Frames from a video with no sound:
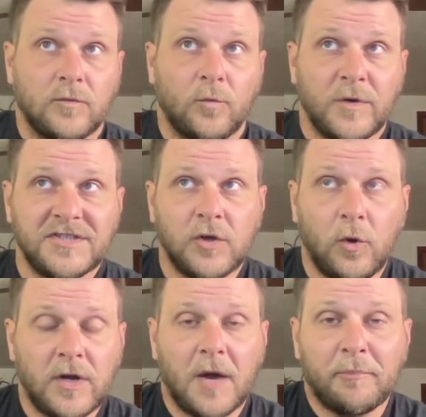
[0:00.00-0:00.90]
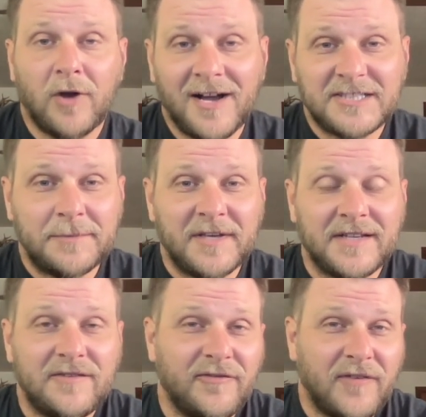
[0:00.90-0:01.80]
we sold
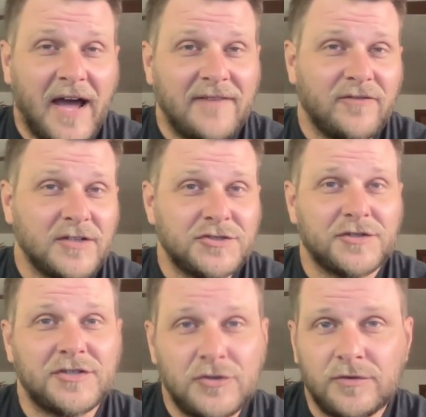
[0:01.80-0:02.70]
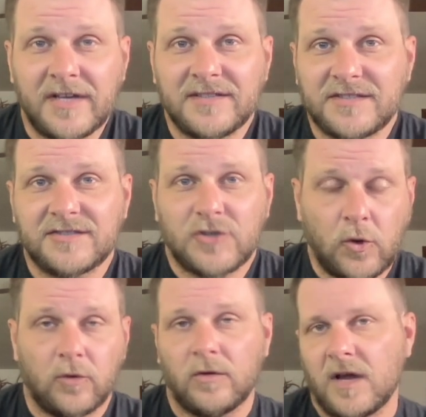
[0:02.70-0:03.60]
approximately 500 units
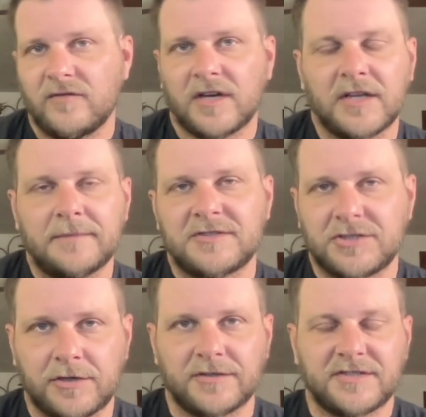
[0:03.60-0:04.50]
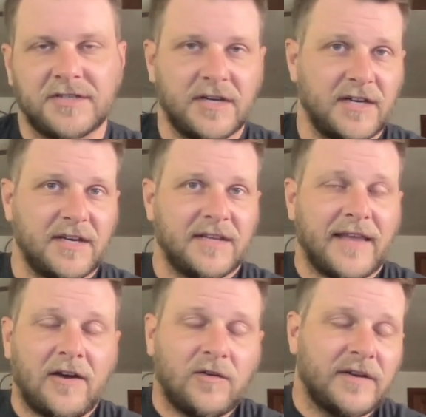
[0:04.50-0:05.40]
total of Eclipse shirts.
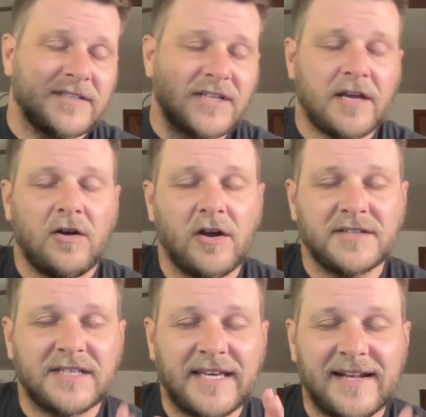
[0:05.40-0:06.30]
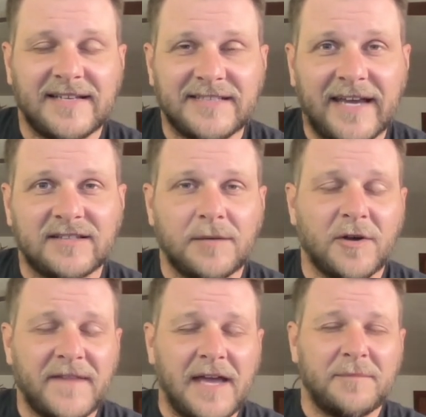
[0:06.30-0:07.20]
Now, it's kind of hard to get an exact number
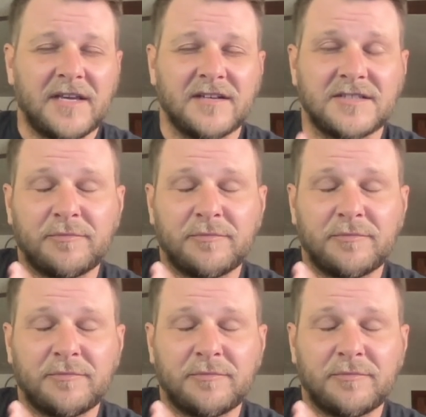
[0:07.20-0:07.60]
on that because